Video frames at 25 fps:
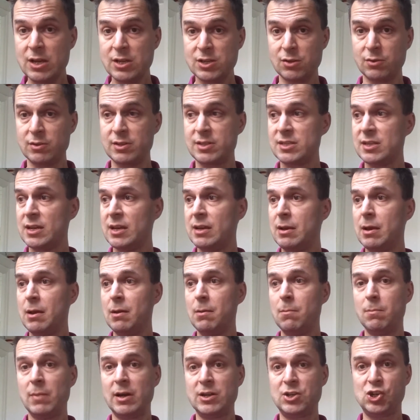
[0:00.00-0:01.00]
So it's
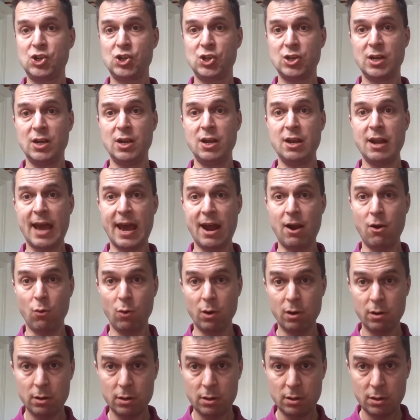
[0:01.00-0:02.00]
much
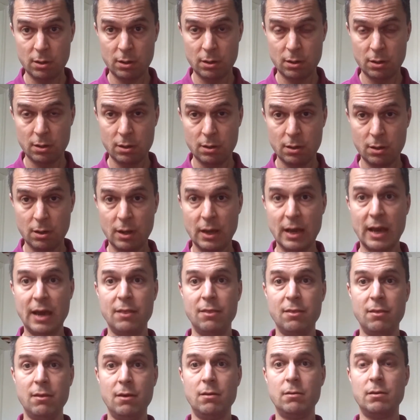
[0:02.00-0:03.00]
narrower,
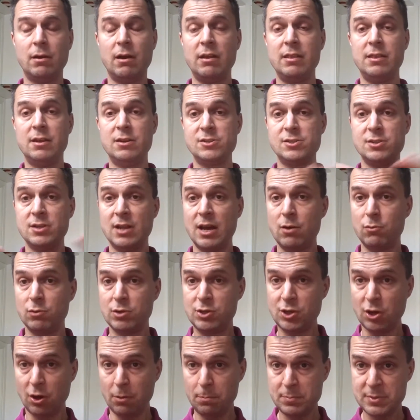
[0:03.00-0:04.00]
and there's now
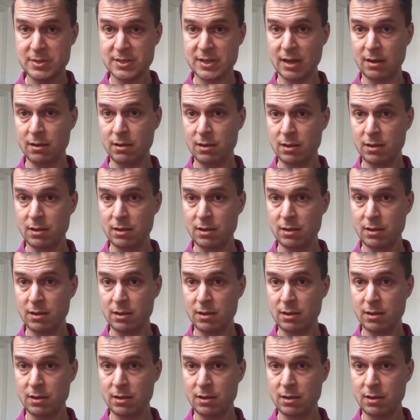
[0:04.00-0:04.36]
a top